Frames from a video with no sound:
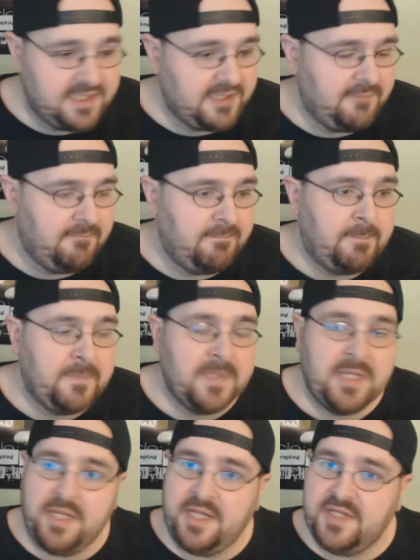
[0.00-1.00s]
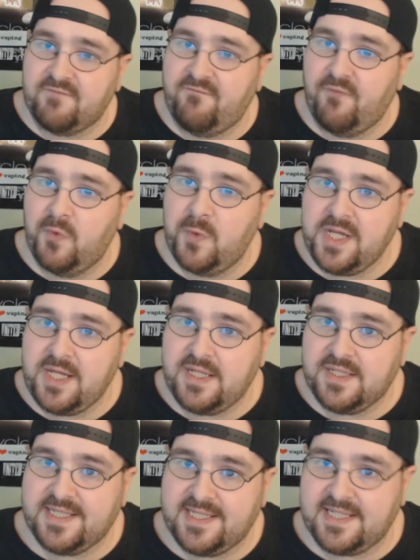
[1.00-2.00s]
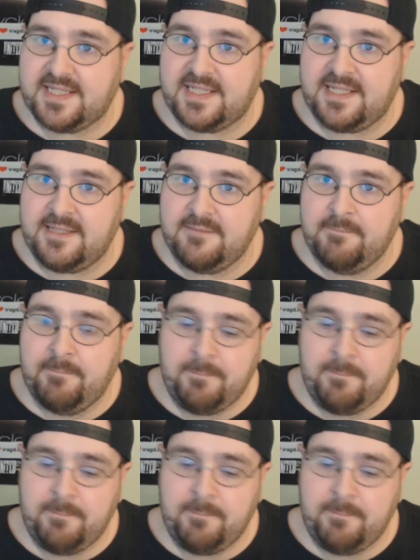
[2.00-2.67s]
is, it's a 40-60.